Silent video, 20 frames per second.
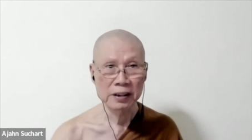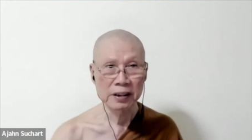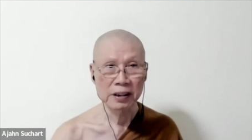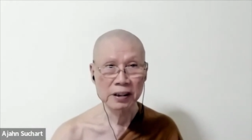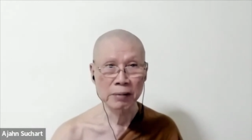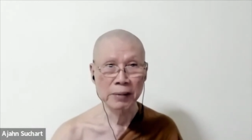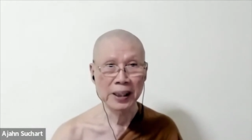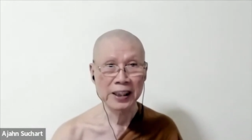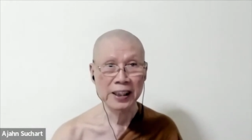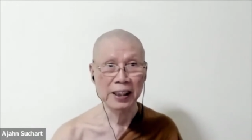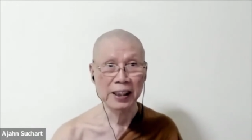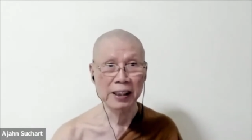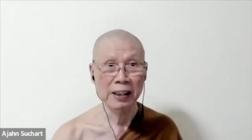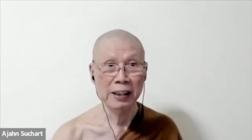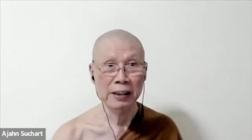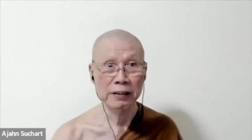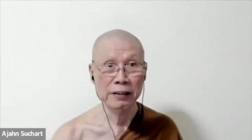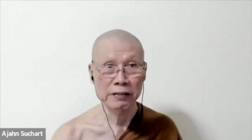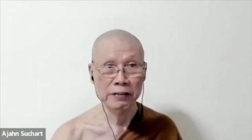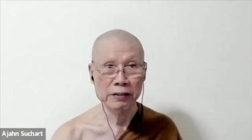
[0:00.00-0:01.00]
The mind can
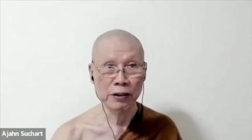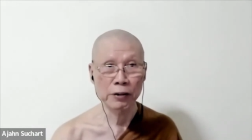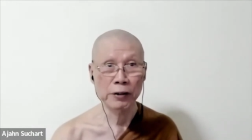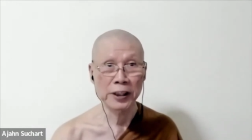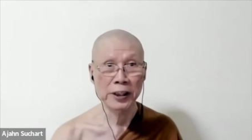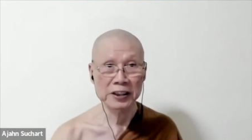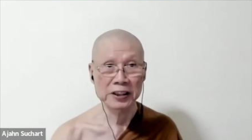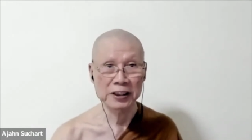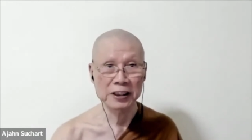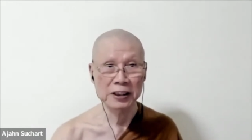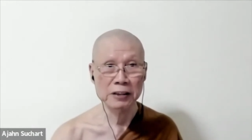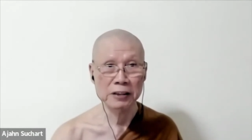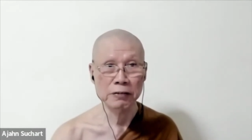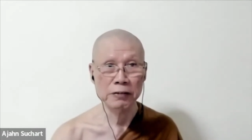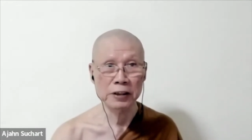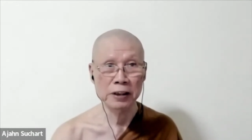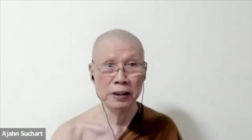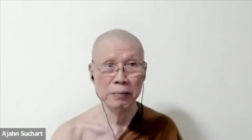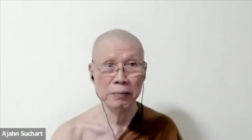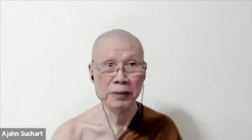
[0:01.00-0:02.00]
live, coexist
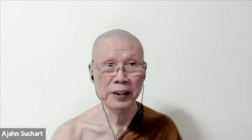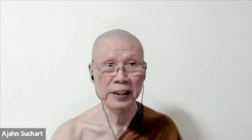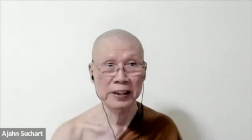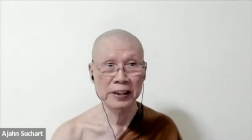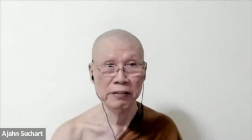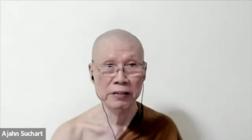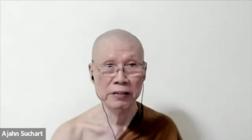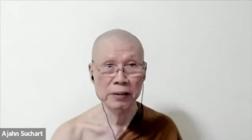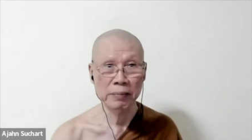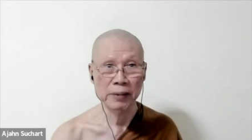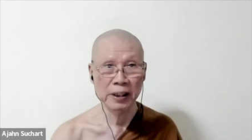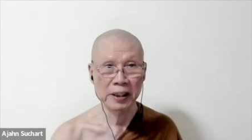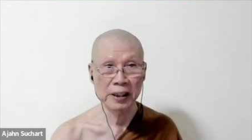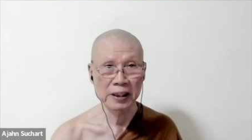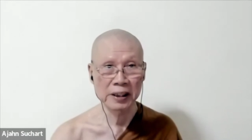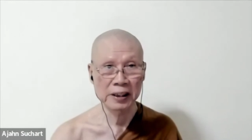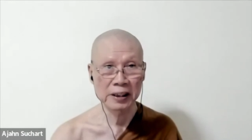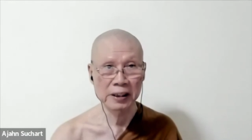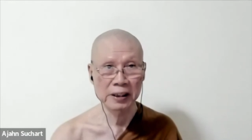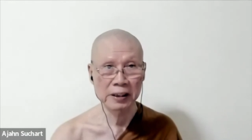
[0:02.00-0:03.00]
with the pain of the body.
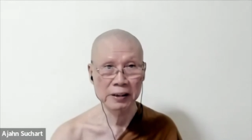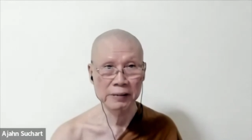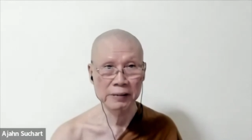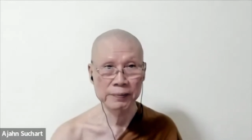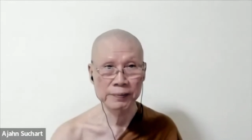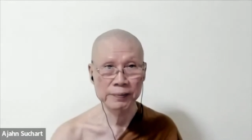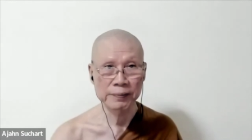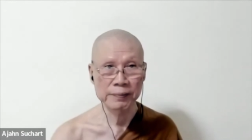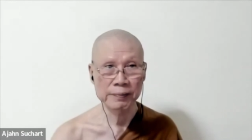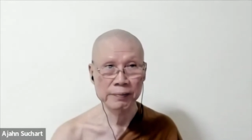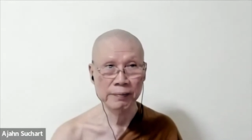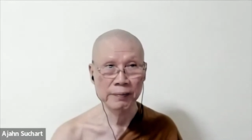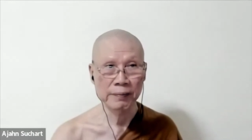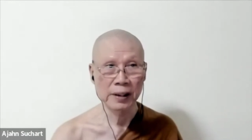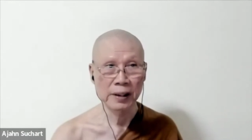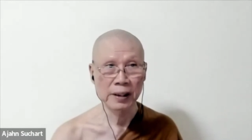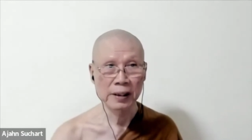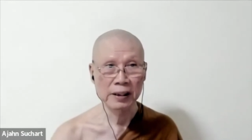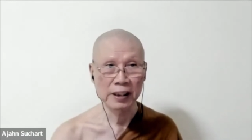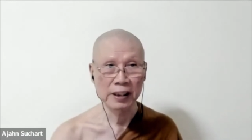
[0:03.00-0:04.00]

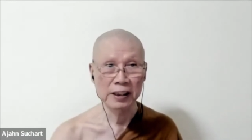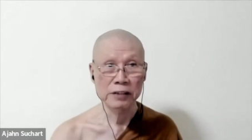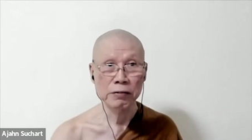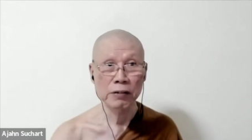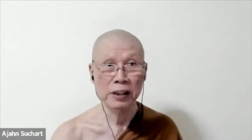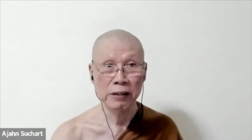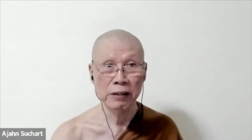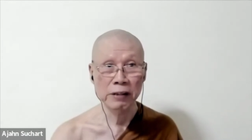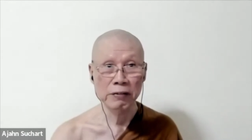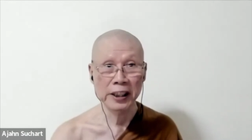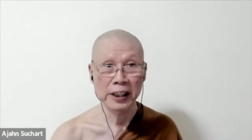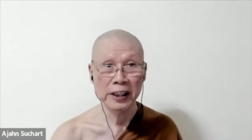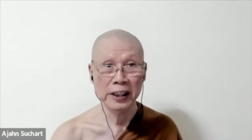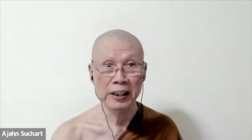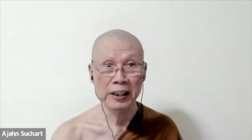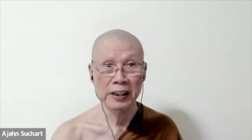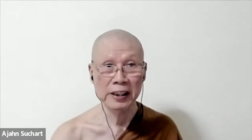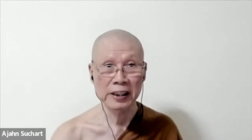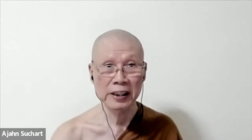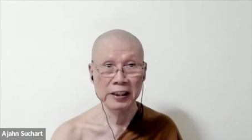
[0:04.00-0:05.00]
That's what
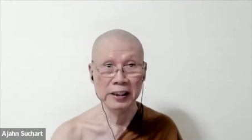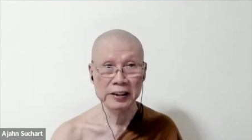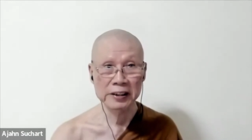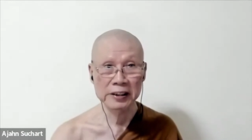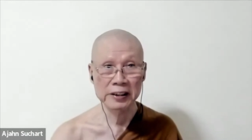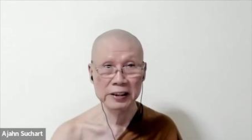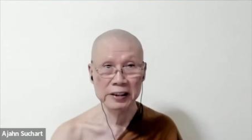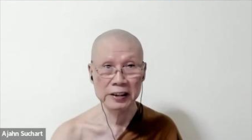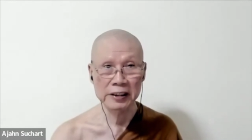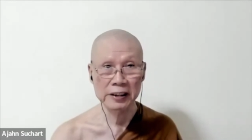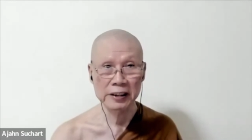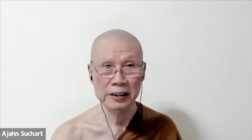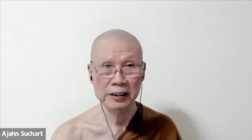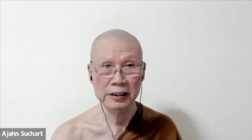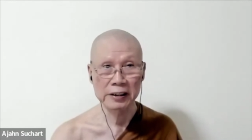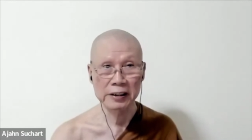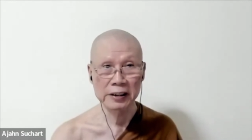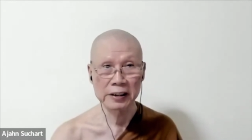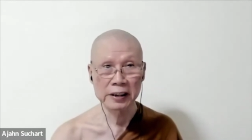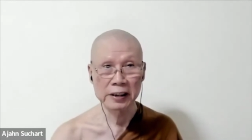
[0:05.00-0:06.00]
awakening is.
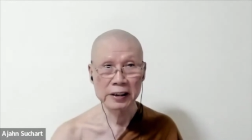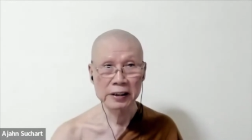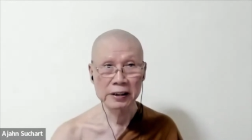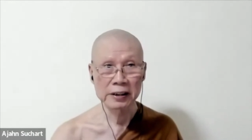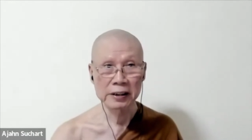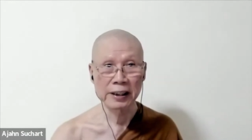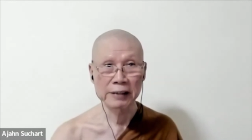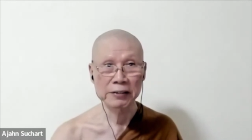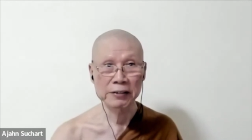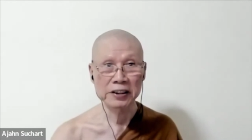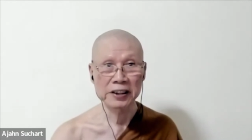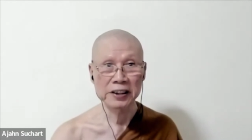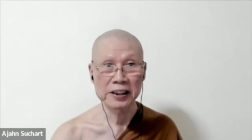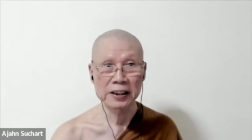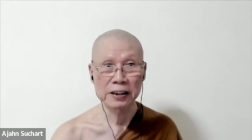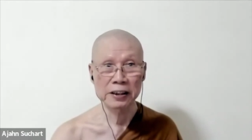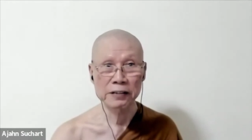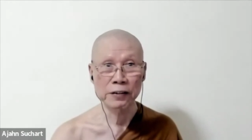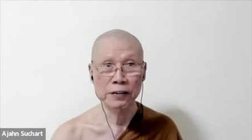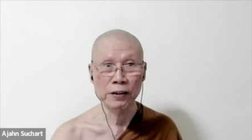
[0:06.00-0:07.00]
You have to see
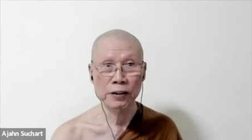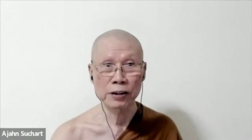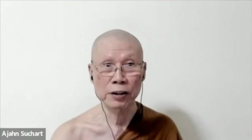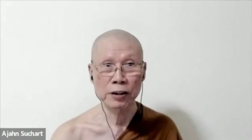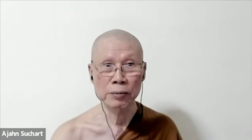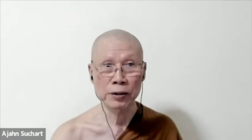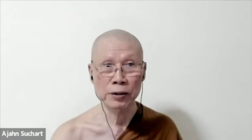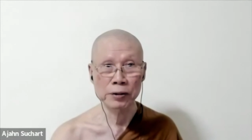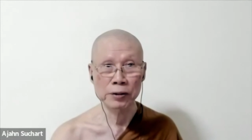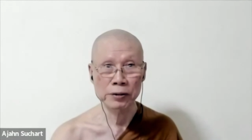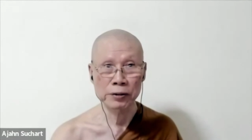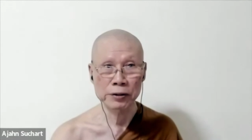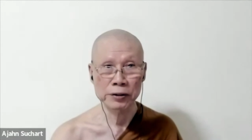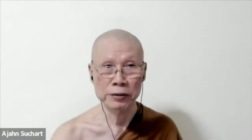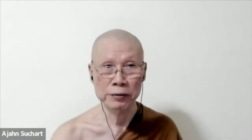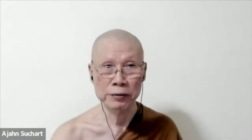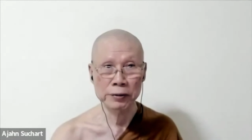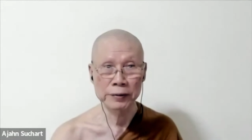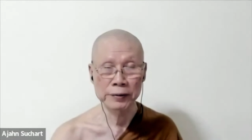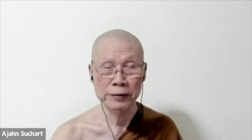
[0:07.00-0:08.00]
the Four Noble
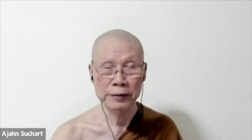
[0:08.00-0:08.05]
Truths.